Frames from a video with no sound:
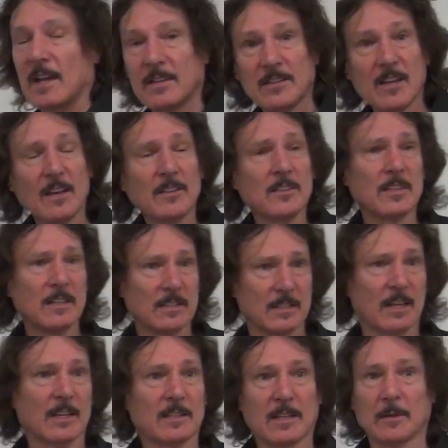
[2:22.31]
And the other thing
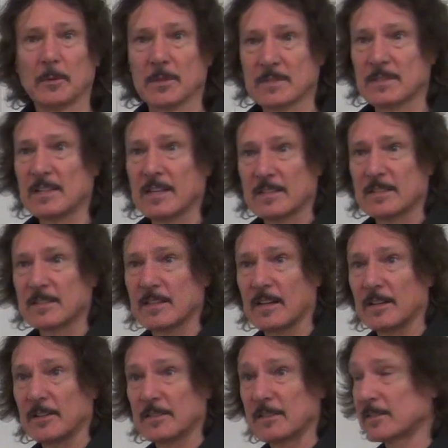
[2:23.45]
that was
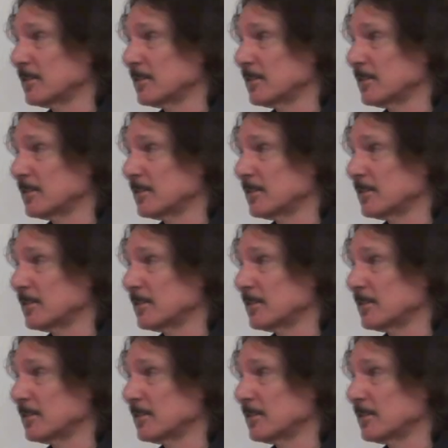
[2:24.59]
necessary,